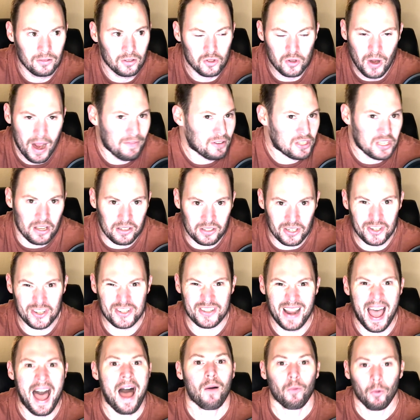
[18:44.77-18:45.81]
Travis Hunter is
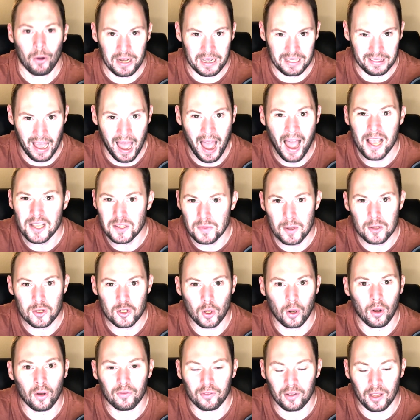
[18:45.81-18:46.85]
not winning the Heisman
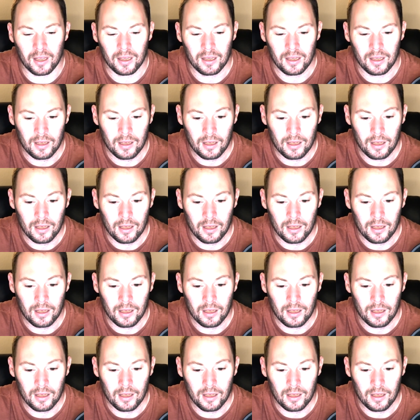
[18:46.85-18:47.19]
Trophy.